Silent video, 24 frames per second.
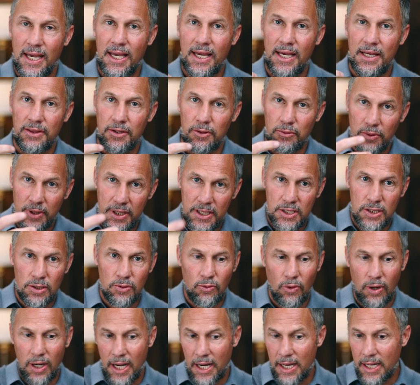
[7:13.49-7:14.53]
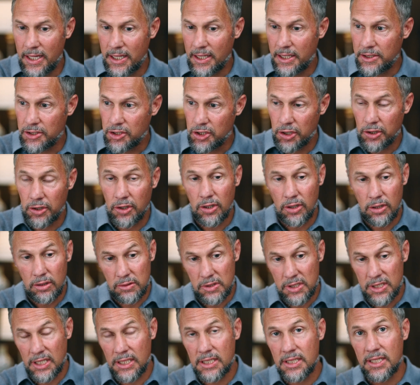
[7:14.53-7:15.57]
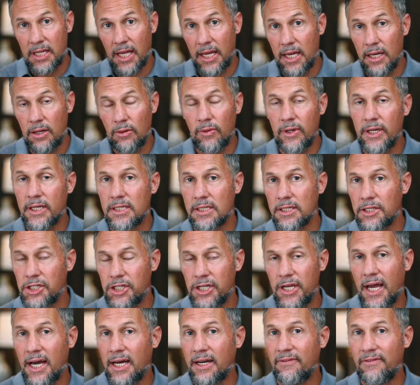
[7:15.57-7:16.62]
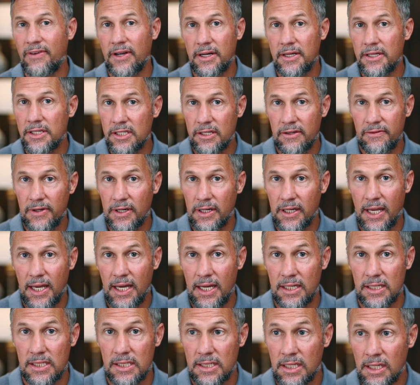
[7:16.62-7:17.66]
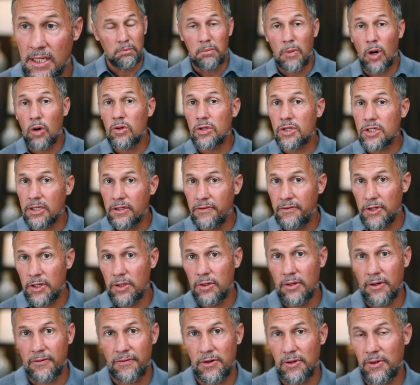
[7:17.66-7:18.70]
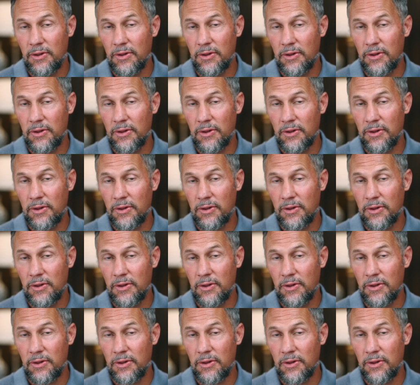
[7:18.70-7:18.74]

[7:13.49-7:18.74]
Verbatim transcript: and the reason why it took her six to eight weeks is she had a very severe case. Most of you, if